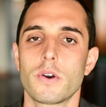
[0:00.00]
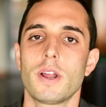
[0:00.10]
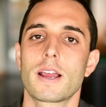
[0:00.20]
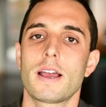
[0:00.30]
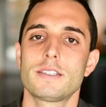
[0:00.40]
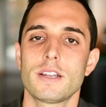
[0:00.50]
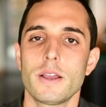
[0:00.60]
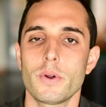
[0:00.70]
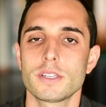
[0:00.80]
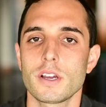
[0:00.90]
What's going on, guys? Today I
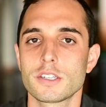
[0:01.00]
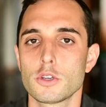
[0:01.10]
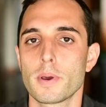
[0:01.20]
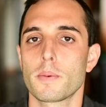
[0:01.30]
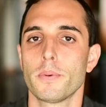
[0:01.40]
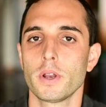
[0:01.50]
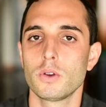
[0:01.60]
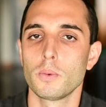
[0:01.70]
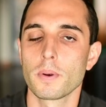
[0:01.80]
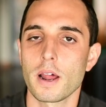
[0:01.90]
want to talk to you about a pretty
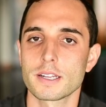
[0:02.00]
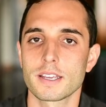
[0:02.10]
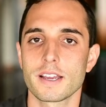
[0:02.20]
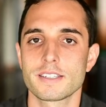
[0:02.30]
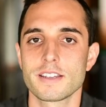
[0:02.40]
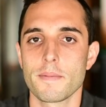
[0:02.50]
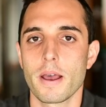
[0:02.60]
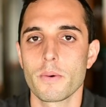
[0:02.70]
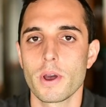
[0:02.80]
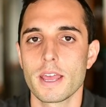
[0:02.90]
cool product that got sent
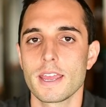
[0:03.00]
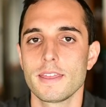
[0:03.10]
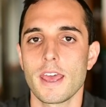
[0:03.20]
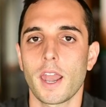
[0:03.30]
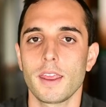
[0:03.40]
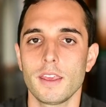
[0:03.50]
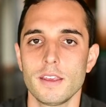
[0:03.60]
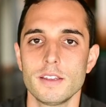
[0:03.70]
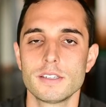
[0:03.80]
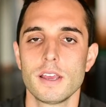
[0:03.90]
my way, and that
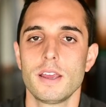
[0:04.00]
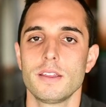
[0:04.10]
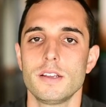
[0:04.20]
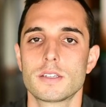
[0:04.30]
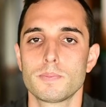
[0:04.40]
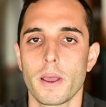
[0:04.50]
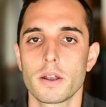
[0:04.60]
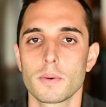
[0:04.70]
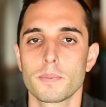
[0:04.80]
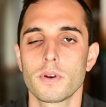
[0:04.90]
is the
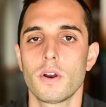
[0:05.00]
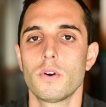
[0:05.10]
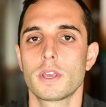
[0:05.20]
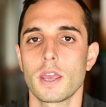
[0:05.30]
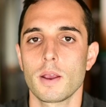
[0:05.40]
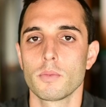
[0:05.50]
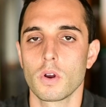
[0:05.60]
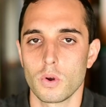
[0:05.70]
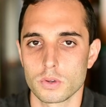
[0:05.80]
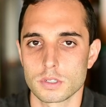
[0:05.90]
SpiderPro camera
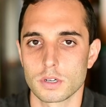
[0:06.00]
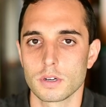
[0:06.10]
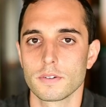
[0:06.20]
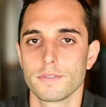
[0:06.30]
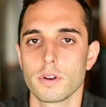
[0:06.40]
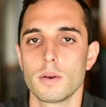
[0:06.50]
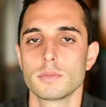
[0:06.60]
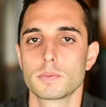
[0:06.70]
holster from